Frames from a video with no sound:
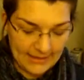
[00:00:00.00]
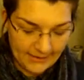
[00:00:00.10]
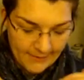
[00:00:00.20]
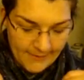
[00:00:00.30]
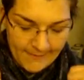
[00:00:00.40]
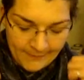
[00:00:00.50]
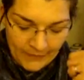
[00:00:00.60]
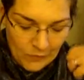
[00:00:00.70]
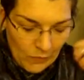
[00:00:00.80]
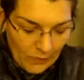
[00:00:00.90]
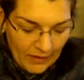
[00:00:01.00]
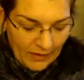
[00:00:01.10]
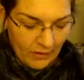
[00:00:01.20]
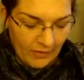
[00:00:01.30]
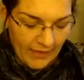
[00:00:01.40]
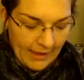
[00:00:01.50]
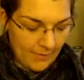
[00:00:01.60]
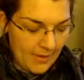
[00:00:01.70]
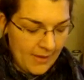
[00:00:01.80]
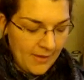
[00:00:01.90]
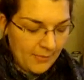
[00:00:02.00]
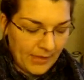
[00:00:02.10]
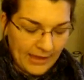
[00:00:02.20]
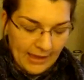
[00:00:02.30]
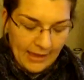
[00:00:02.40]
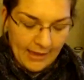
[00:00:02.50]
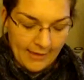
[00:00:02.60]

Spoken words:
here, rolling and all that. But,